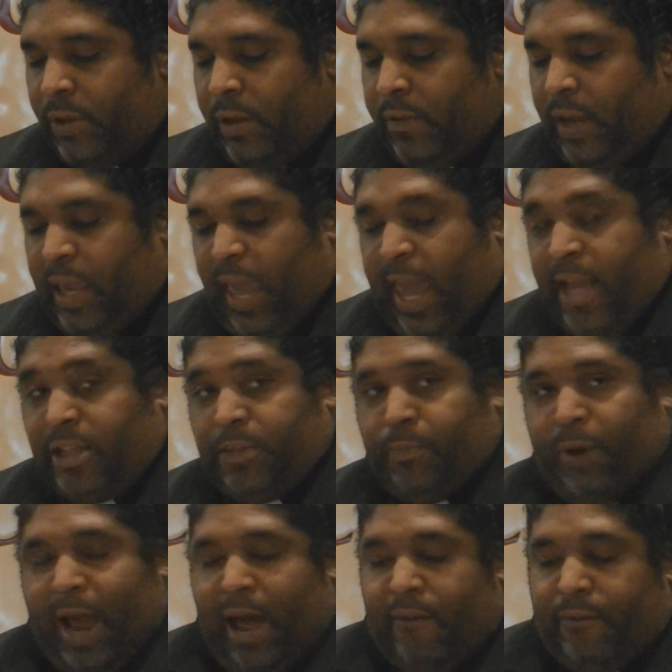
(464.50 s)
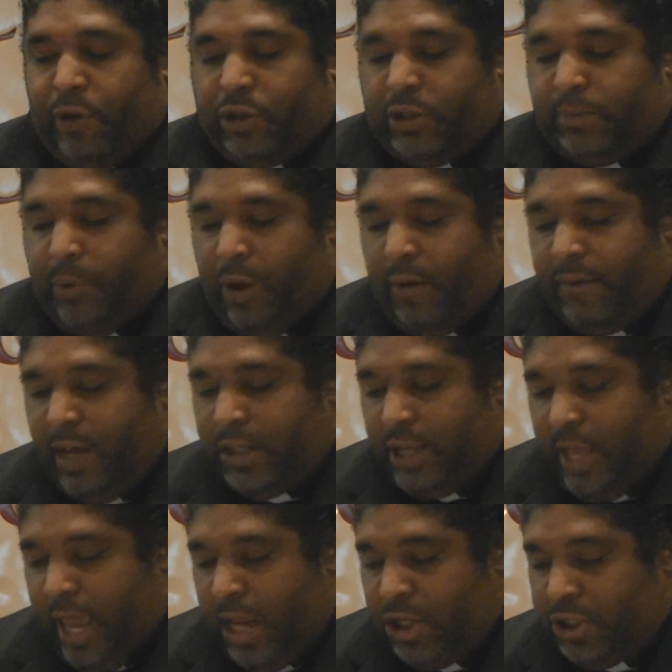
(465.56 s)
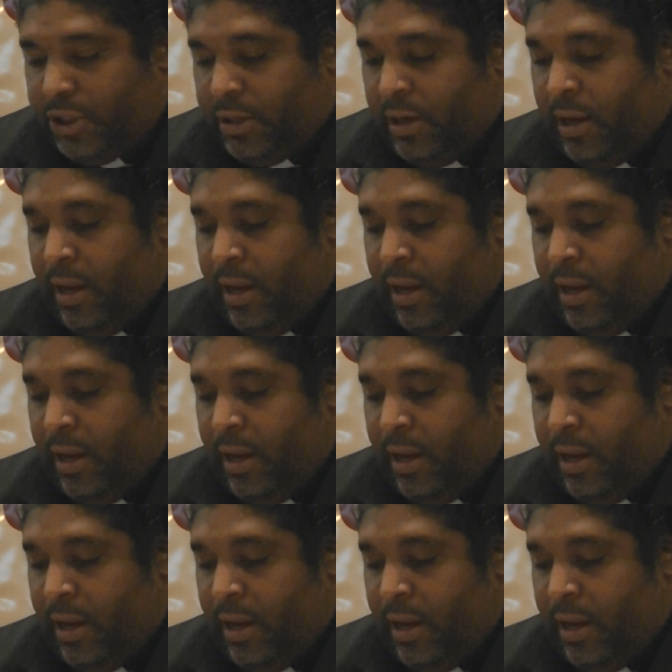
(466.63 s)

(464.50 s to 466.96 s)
the case, Brown versus Board of Education,